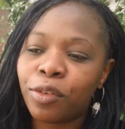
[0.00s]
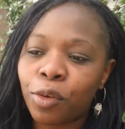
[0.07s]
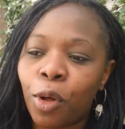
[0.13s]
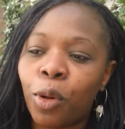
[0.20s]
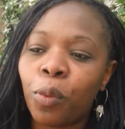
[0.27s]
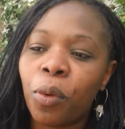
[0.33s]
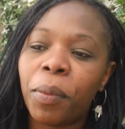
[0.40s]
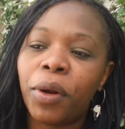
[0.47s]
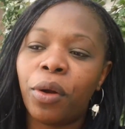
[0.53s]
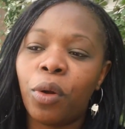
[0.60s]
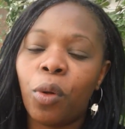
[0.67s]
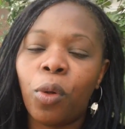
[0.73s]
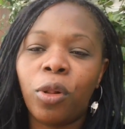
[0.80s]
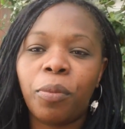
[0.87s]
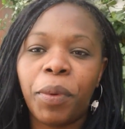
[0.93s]
called Woman on
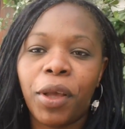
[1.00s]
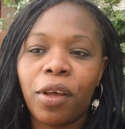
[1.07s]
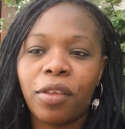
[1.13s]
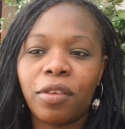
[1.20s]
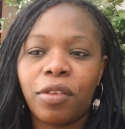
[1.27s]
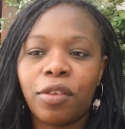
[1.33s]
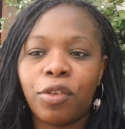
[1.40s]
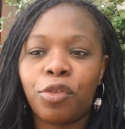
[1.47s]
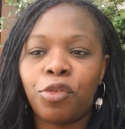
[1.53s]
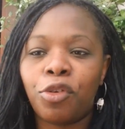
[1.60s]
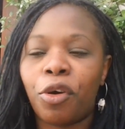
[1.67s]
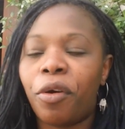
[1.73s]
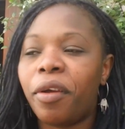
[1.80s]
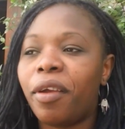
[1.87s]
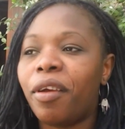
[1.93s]
Hold because it's a
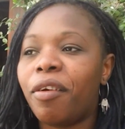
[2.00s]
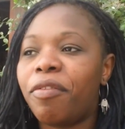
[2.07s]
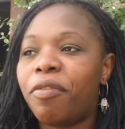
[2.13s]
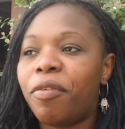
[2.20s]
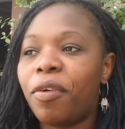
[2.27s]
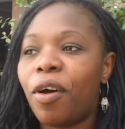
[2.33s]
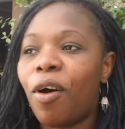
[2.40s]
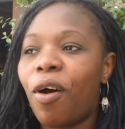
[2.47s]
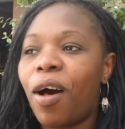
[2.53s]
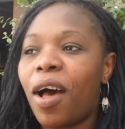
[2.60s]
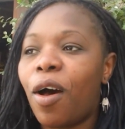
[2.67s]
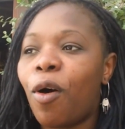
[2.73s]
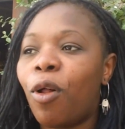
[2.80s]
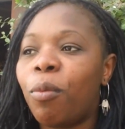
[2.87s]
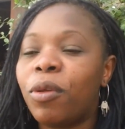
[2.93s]
story of
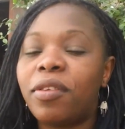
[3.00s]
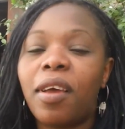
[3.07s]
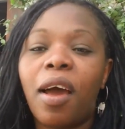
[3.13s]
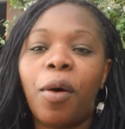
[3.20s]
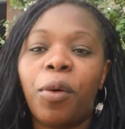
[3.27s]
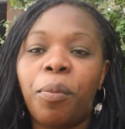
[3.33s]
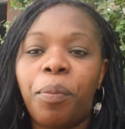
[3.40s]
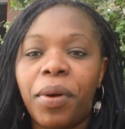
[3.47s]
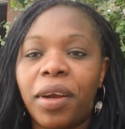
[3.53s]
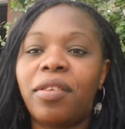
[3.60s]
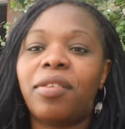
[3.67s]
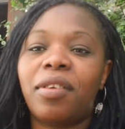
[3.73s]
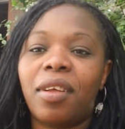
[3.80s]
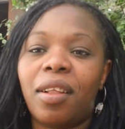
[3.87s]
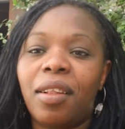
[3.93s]
almost how on
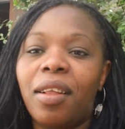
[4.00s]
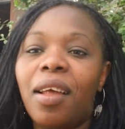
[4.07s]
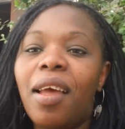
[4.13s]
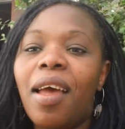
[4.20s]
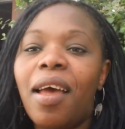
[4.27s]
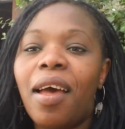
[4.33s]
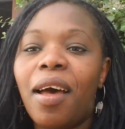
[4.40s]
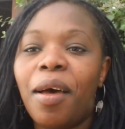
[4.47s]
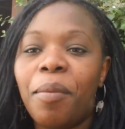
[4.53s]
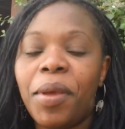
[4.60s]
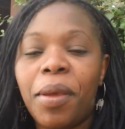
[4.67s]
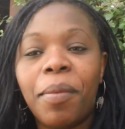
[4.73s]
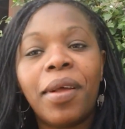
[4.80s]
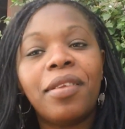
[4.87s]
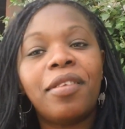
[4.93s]
personal um,
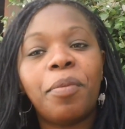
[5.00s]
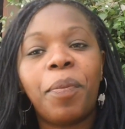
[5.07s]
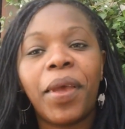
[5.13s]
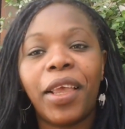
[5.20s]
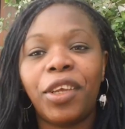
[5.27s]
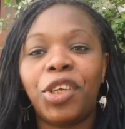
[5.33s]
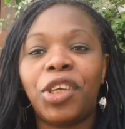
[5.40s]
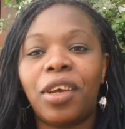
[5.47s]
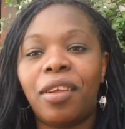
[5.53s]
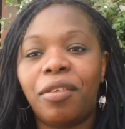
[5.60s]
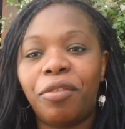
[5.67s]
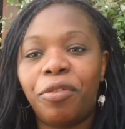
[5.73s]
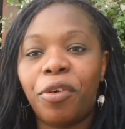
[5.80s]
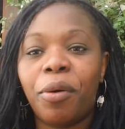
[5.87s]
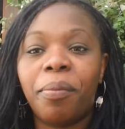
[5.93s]

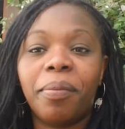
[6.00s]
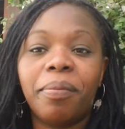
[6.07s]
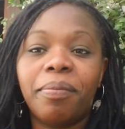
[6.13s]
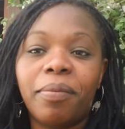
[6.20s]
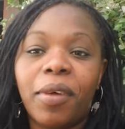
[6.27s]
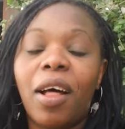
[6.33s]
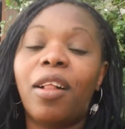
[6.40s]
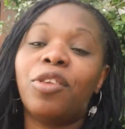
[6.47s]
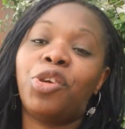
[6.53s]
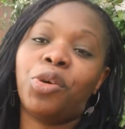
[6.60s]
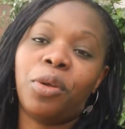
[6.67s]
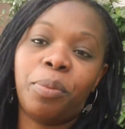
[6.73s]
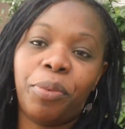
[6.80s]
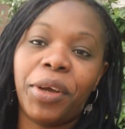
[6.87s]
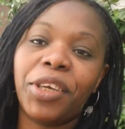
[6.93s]
emancipation from
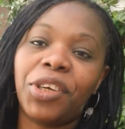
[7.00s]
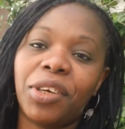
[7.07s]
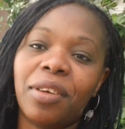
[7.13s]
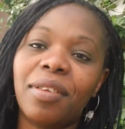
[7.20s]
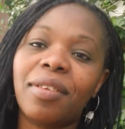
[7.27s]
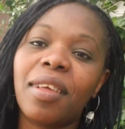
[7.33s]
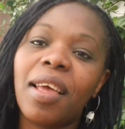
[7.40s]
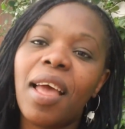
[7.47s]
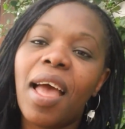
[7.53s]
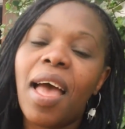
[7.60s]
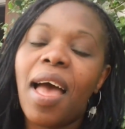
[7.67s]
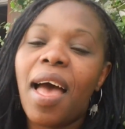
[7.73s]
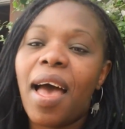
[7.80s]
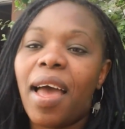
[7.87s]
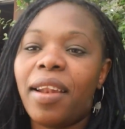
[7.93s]
cultural pressures,
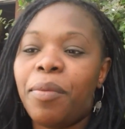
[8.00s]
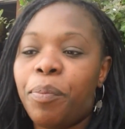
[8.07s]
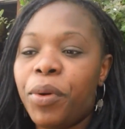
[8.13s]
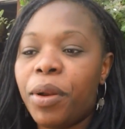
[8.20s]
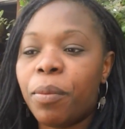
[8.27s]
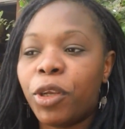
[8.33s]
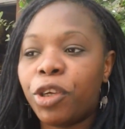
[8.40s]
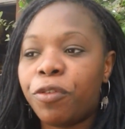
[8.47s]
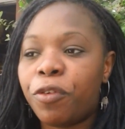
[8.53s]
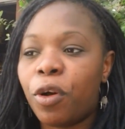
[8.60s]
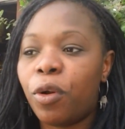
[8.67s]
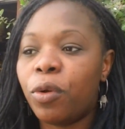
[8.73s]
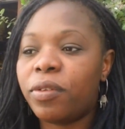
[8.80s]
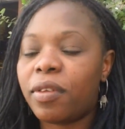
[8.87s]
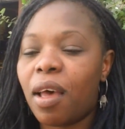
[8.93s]
and it pretty much
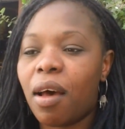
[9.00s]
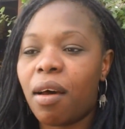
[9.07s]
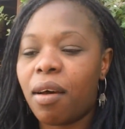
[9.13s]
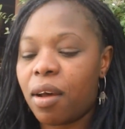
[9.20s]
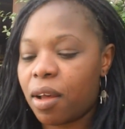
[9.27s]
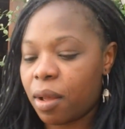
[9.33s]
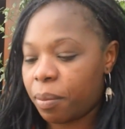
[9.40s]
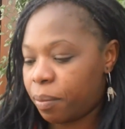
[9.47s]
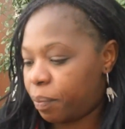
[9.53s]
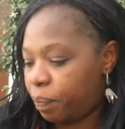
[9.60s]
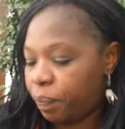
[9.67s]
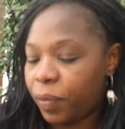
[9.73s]
follows her. um,